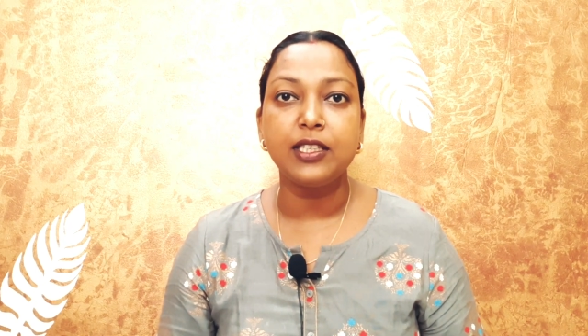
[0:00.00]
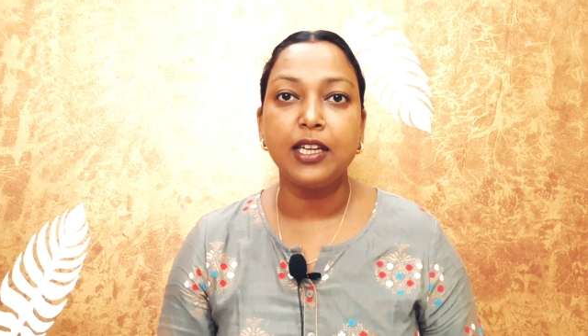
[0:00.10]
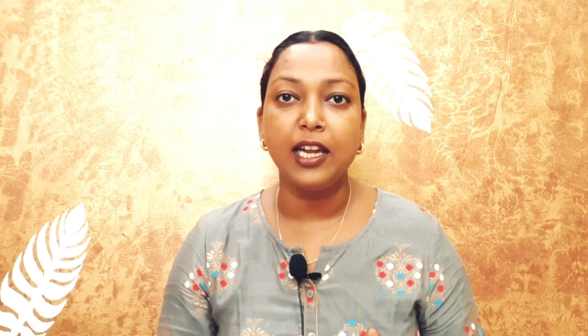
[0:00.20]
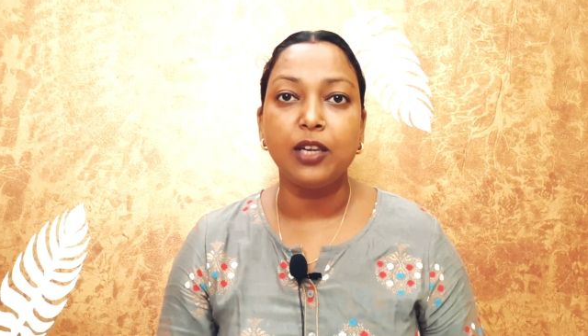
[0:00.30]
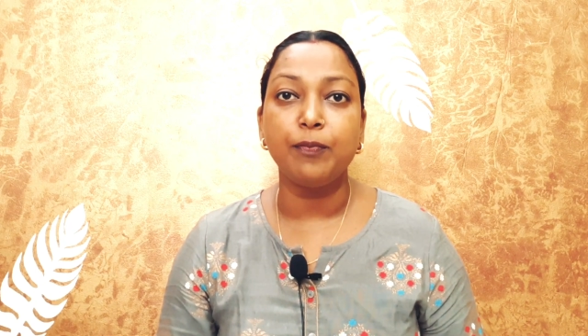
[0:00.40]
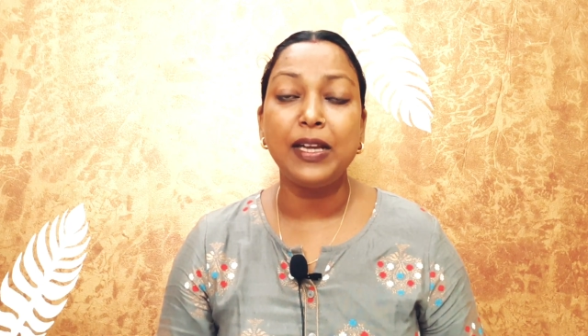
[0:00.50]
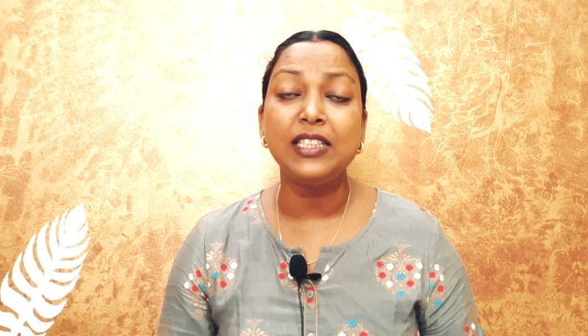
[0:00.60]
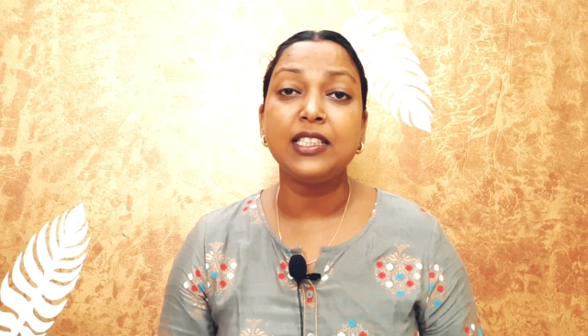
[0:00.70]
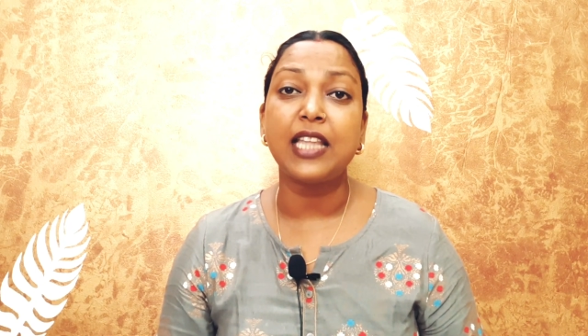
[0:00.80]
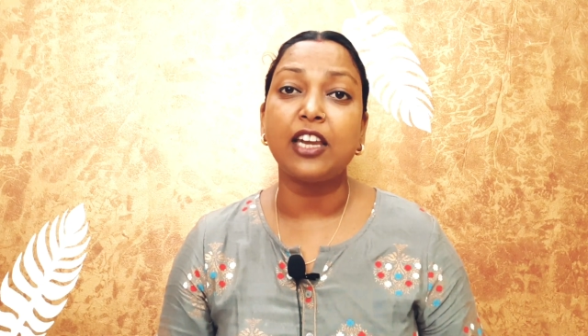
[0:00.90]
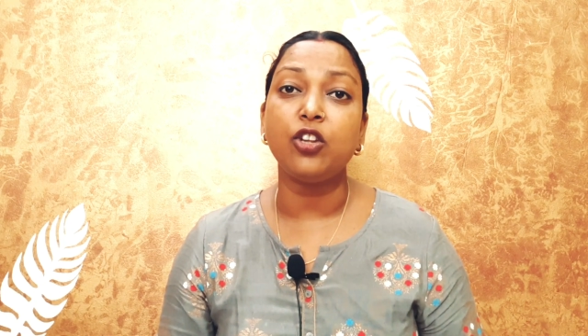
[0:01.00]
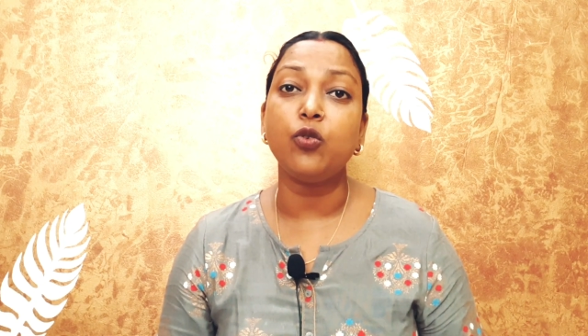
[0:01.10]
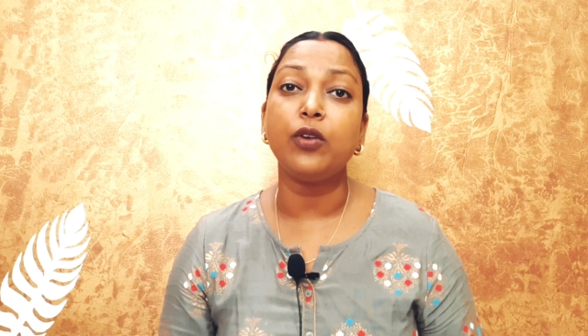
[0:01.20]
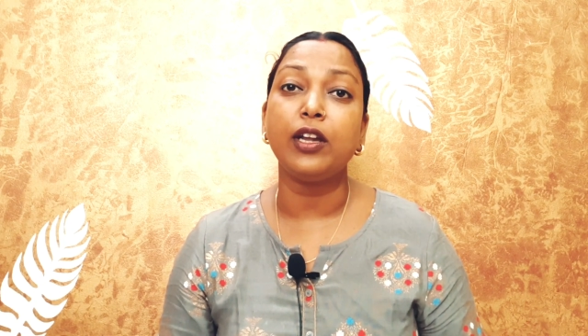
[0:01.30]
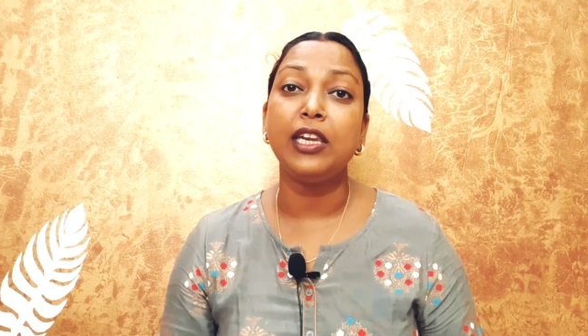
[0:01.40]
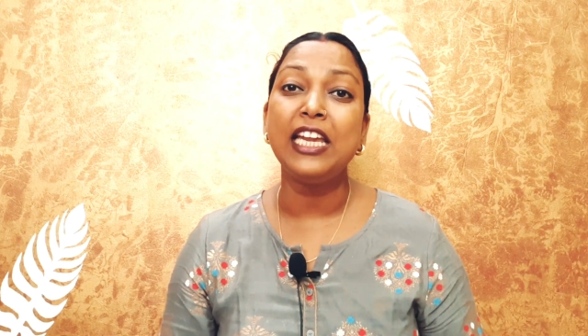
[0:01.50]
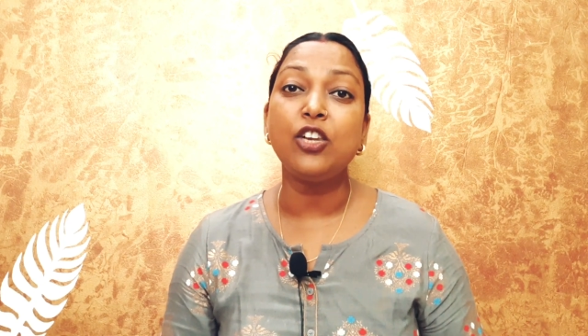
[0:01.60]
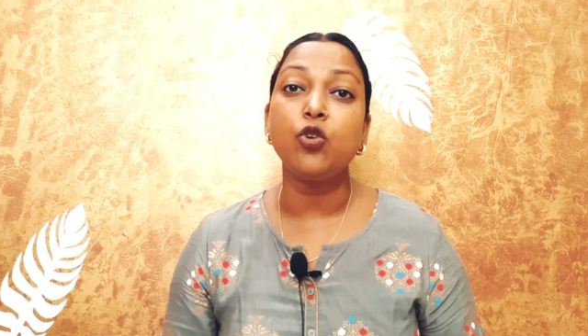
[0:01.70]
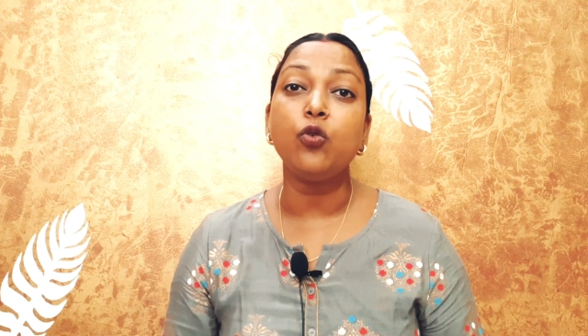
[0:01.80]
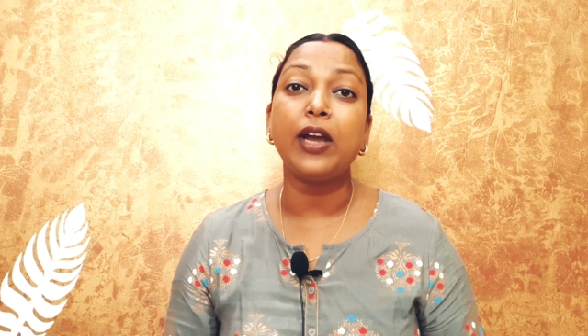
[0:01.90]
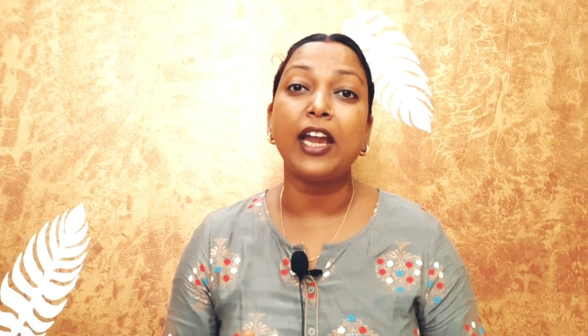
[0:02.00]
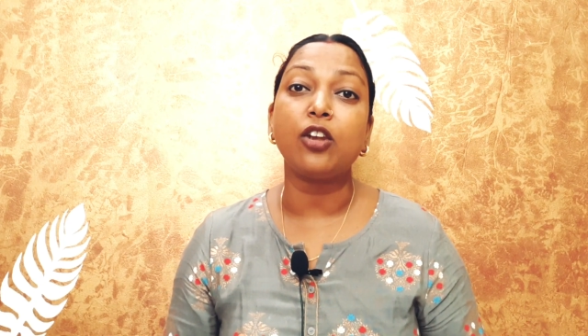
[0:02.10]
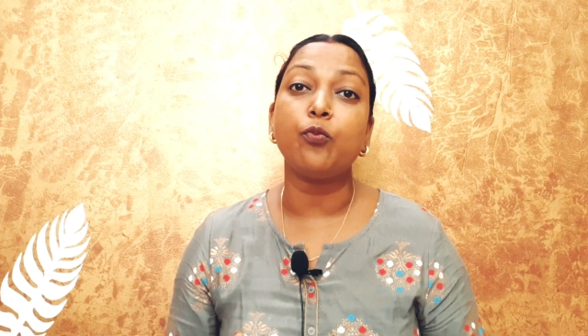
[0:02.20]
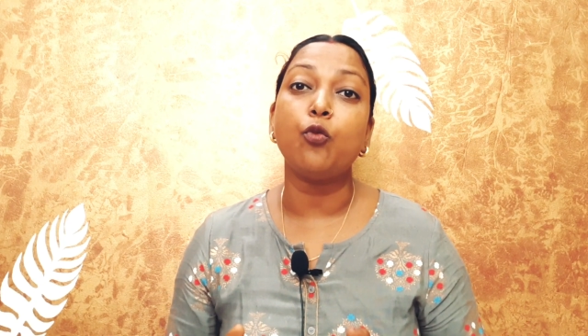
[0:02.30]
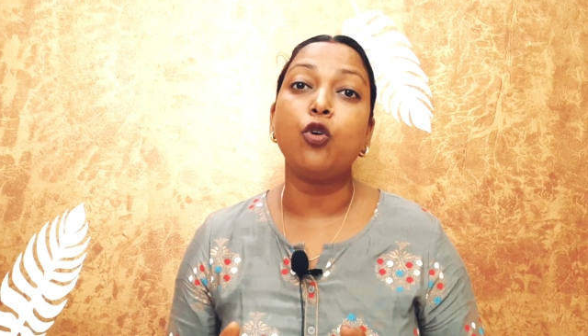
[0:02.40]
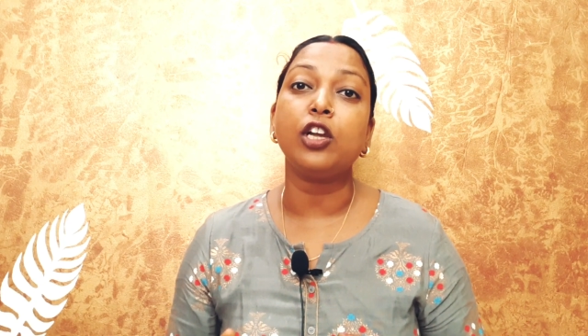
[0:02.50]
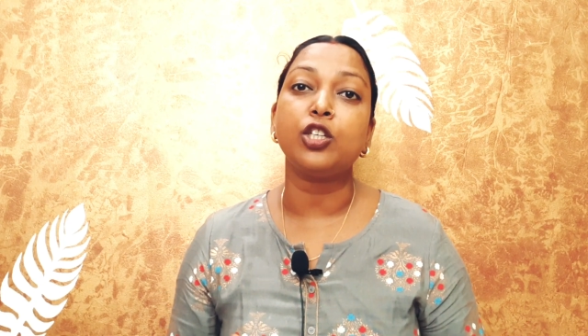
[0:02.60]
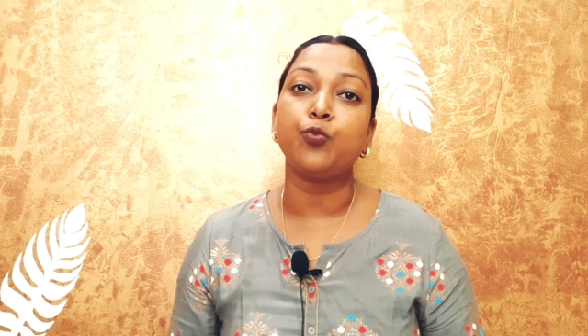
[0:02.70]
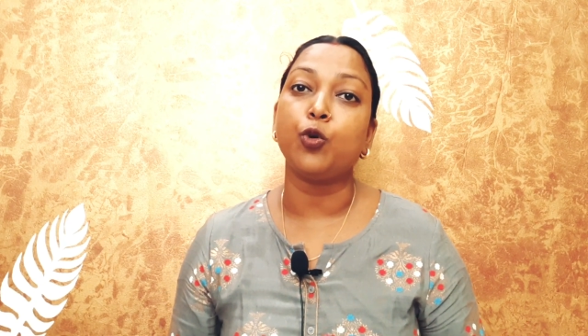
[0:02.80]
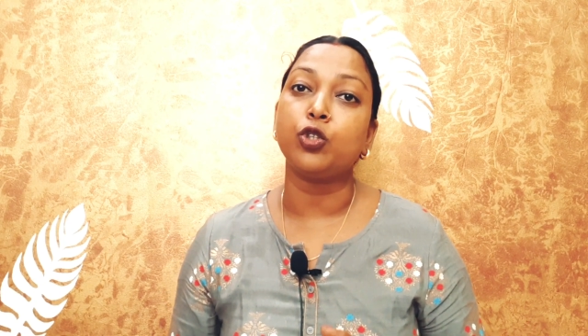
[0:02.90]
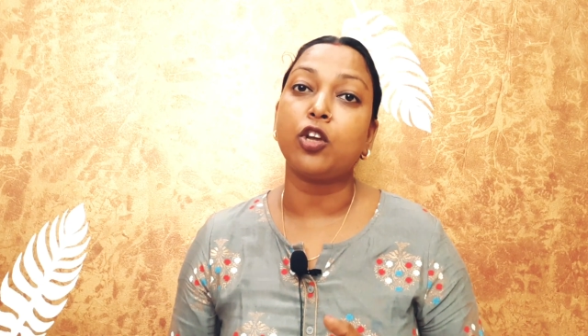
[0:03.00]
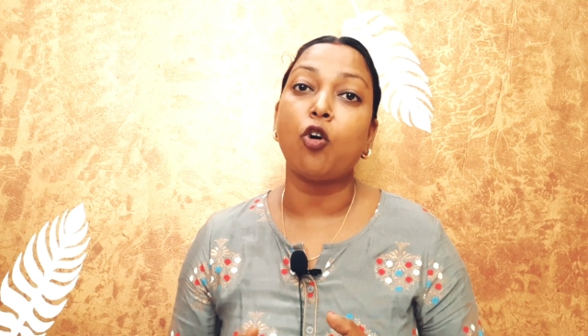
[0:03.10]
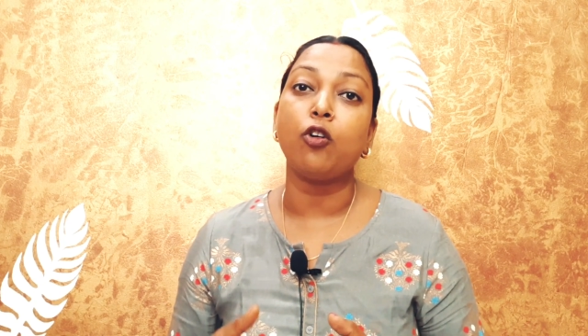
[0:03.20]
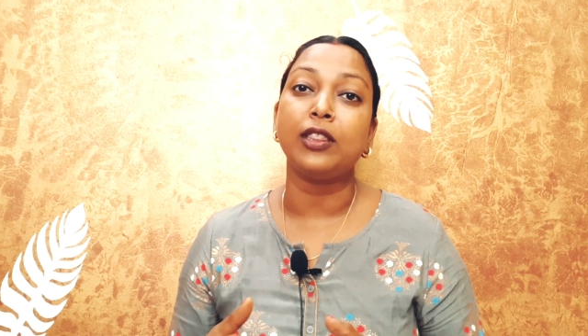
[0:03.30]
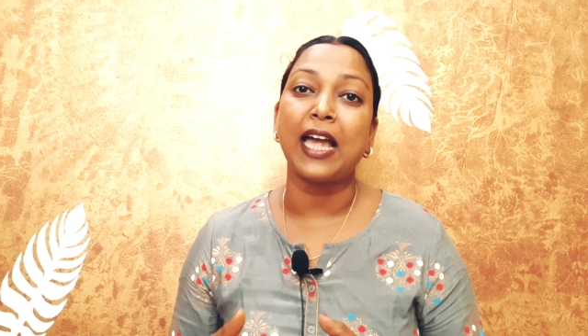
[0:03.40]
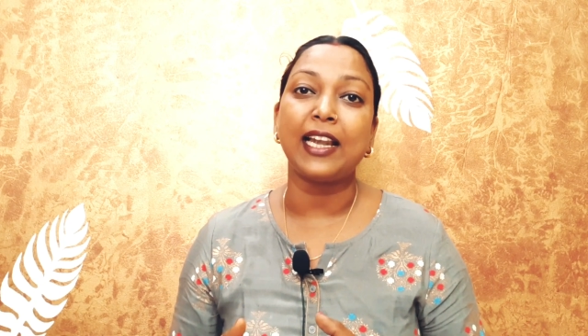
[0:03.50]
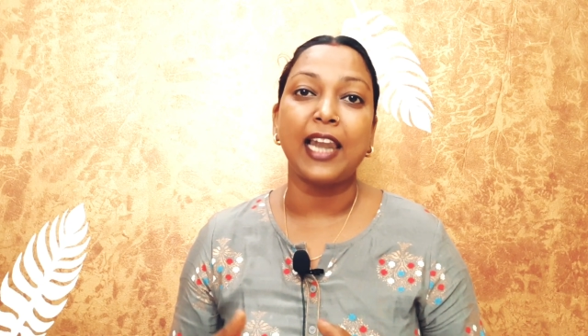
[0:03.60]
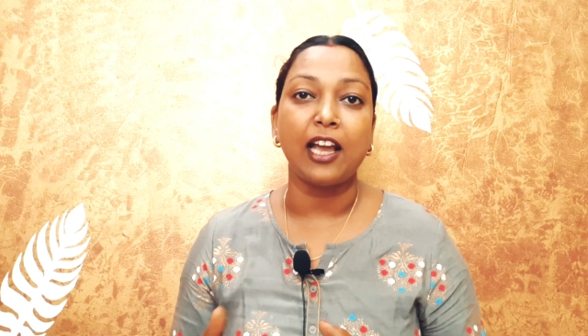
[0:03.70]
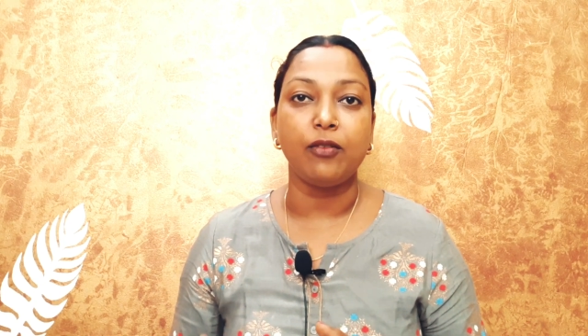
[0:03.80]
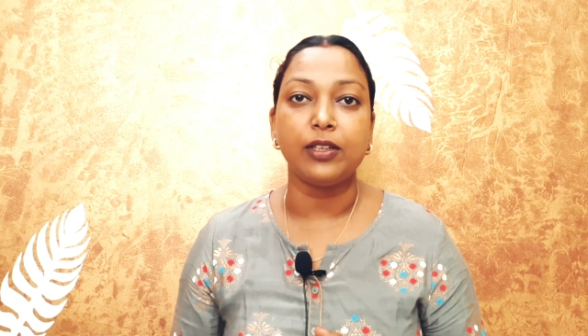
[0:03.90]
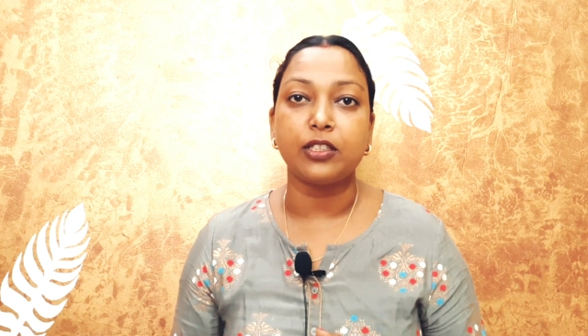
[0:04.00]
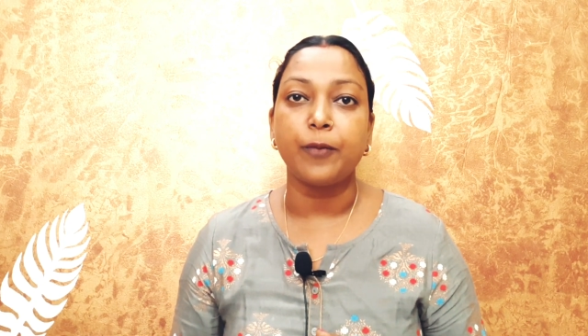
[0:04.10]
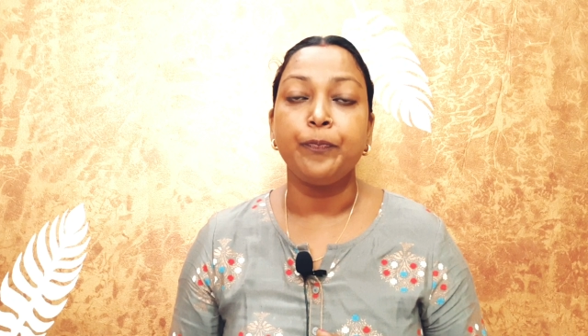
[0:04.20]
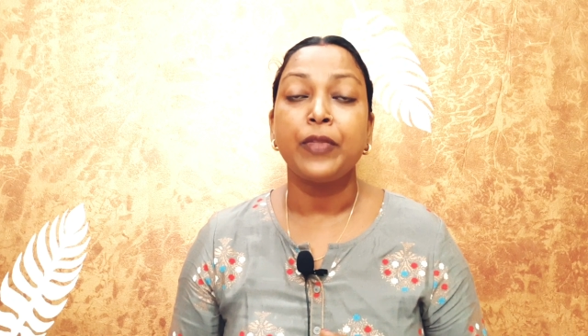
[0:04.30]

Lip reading: it means that you need to get more exposure on that language.